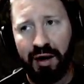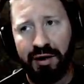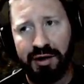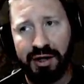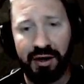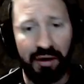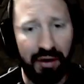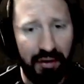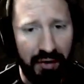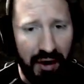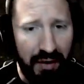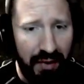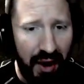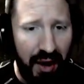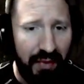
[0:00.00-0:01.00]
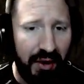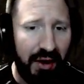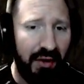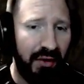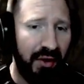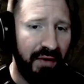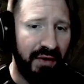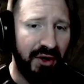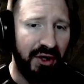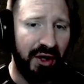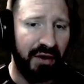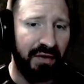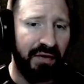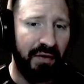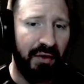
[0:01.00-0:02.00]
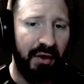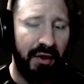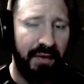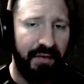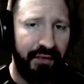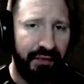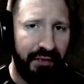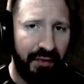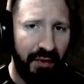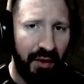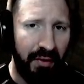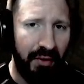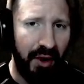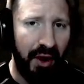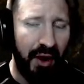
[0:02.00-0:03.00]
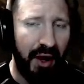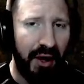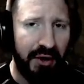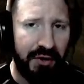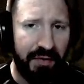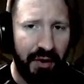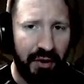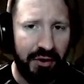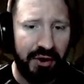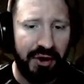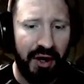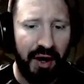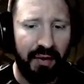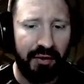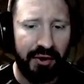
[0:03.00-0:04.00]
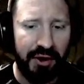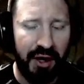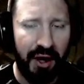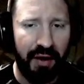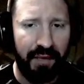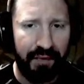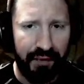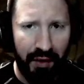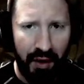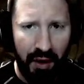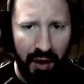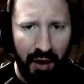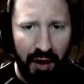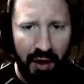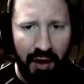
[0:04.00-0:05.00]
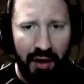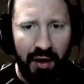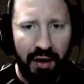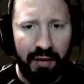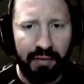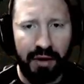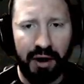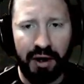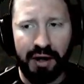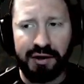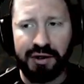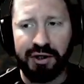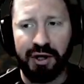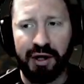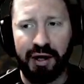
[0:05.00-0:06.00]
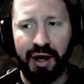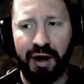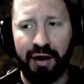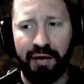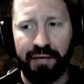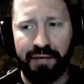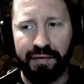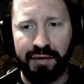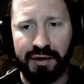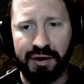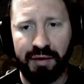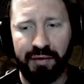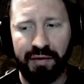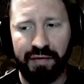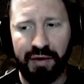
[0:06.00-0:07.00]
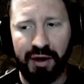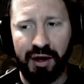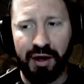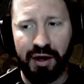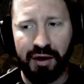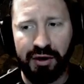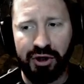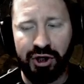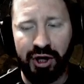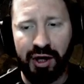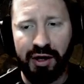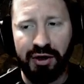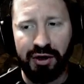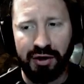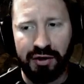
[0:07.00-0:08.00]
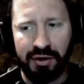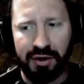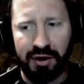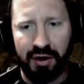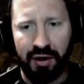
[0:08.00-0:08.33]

tier 3 maybe, or even tier 4, but I suppose time will tell. But let's check out some of the changes